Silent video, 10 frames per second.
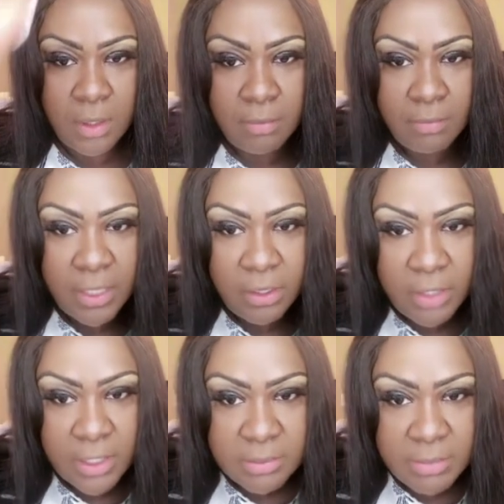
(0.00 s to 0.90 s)
My
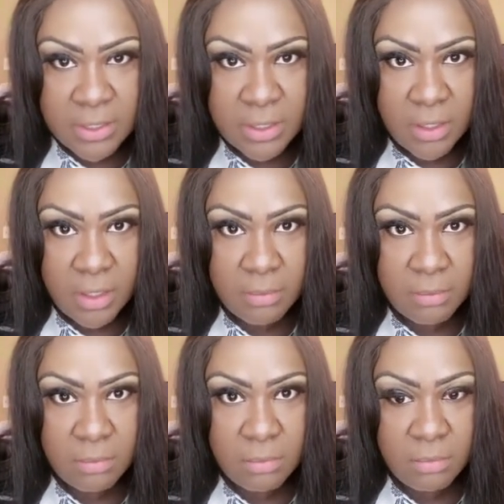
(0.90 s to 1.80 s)
internet's messing up.
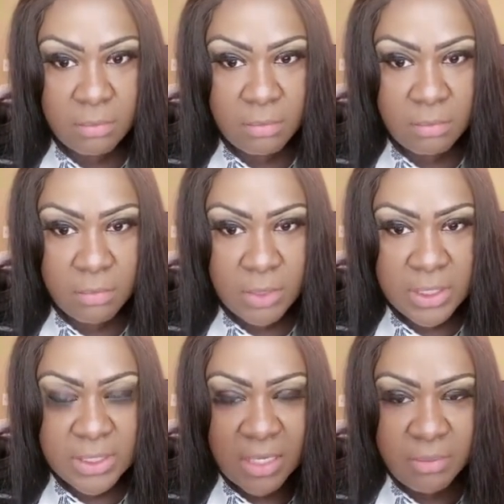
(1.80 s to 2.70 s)

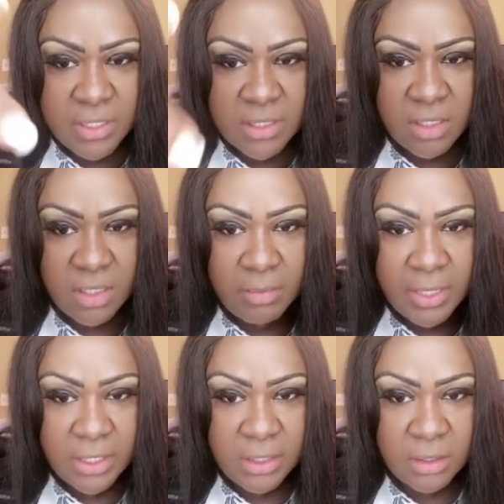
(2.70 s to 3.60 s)
It's telling me it's good on my
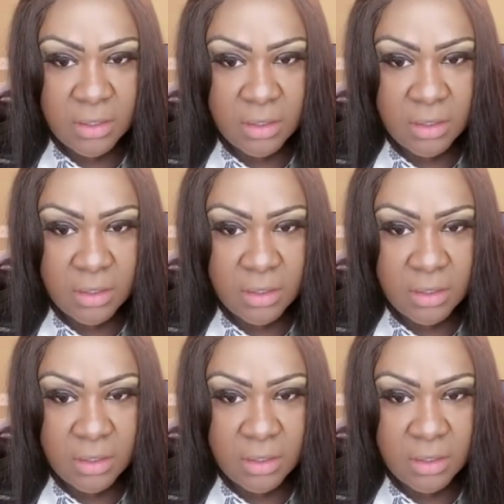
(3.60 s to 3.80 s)
end.